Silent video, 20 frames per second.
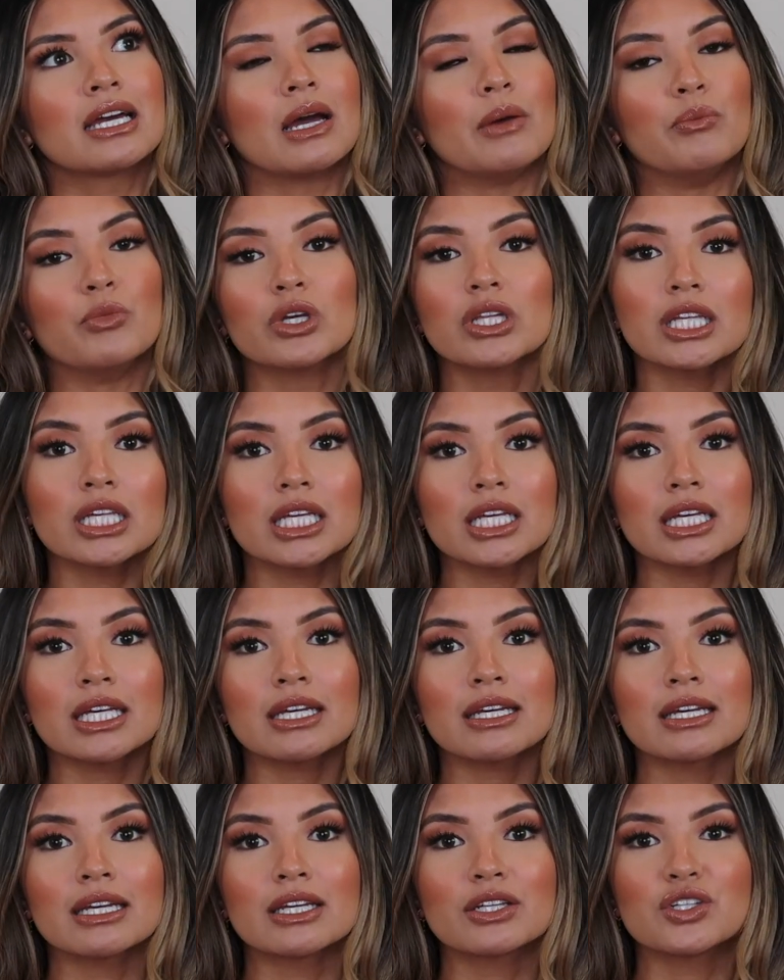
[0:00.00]
I'm
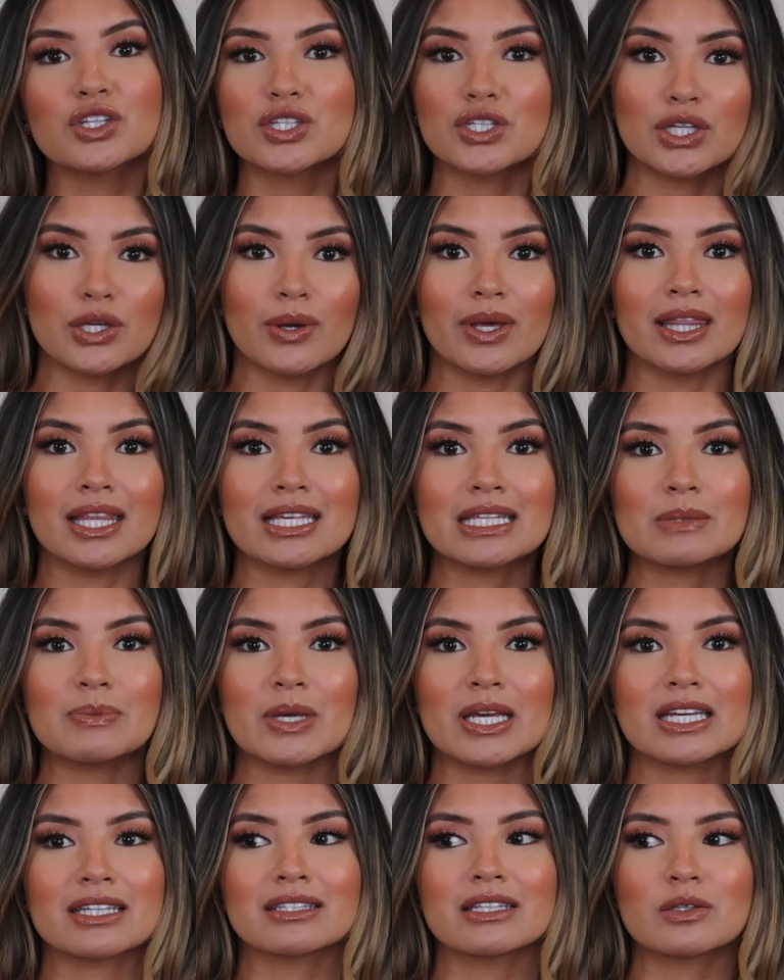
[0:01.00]
really just doing this
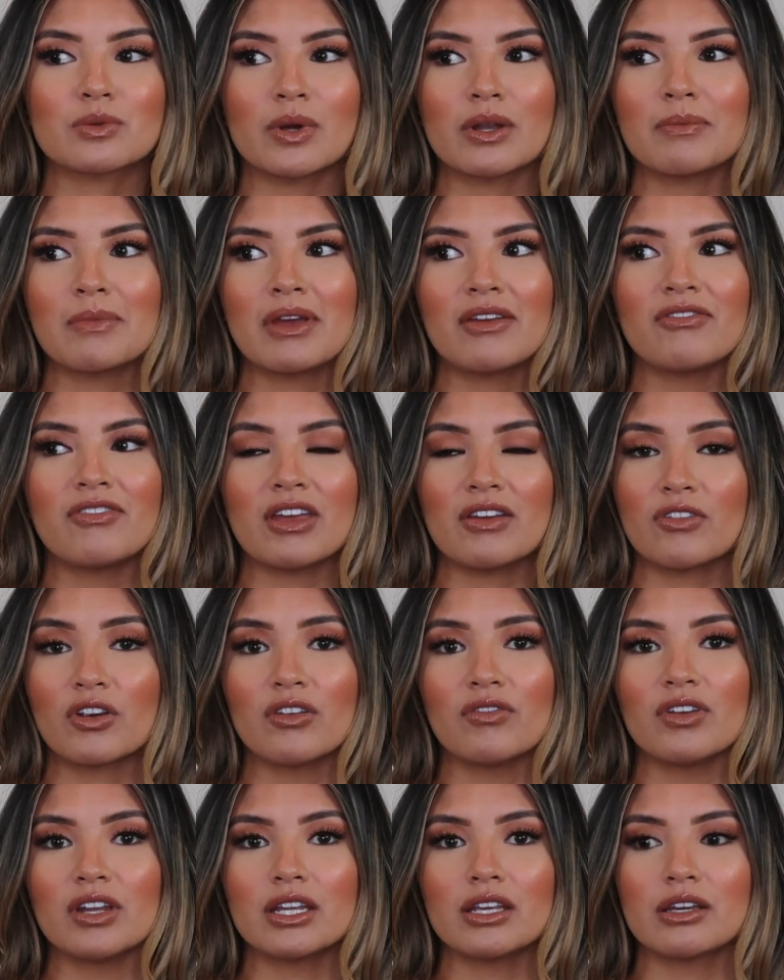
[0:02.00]
because it's one of my
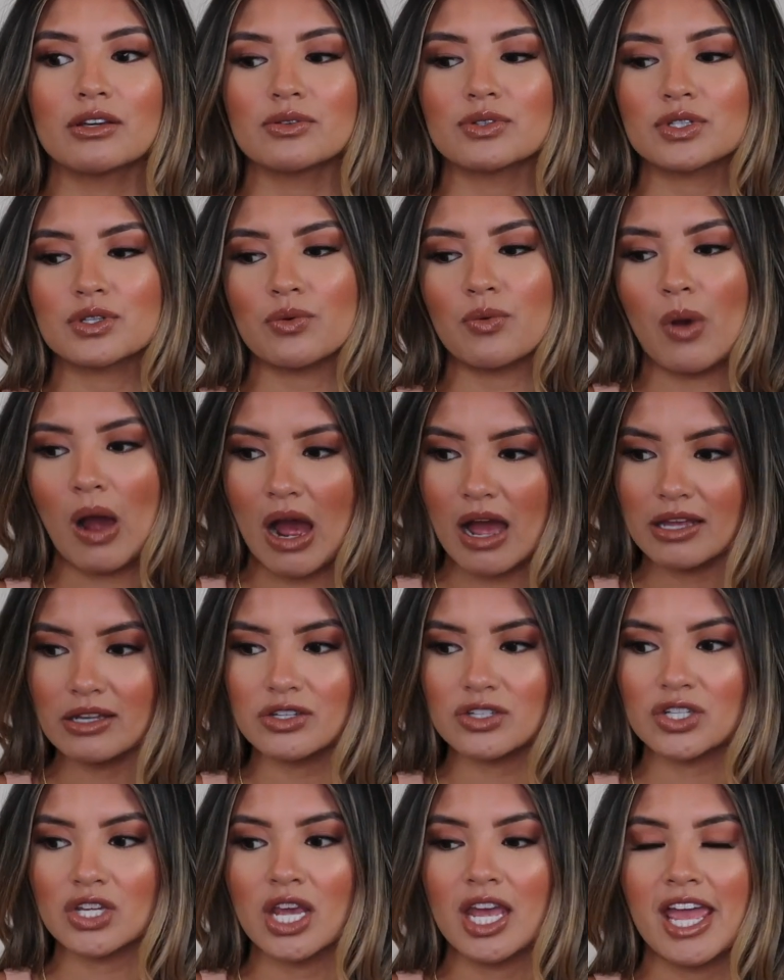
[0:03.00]
favorite videos to
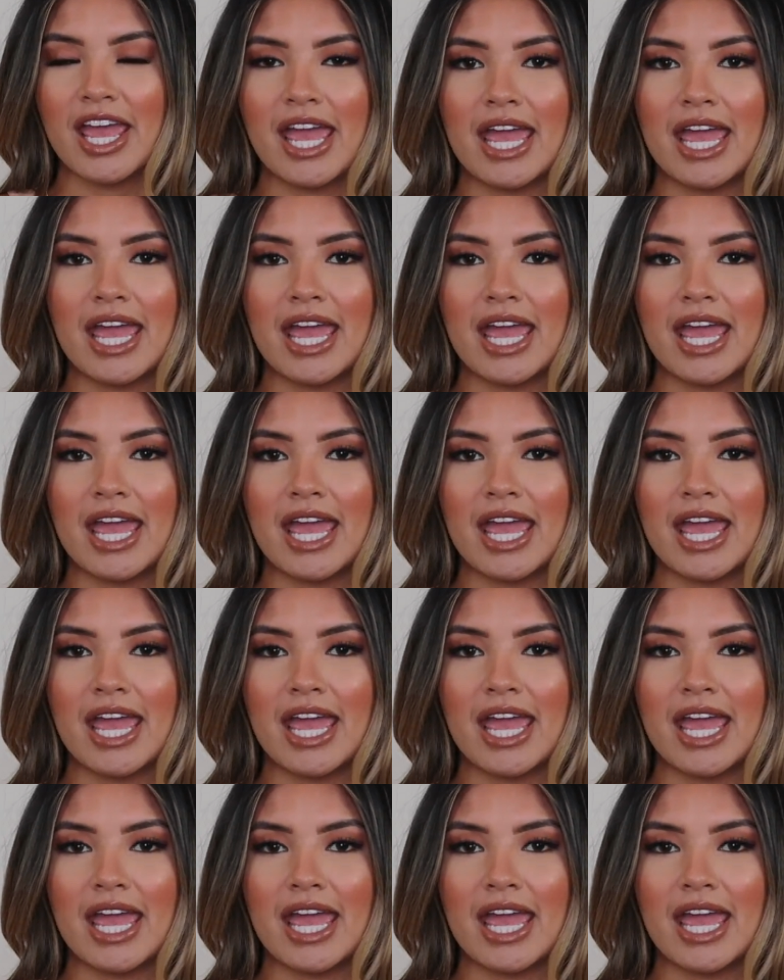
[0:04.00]
watch.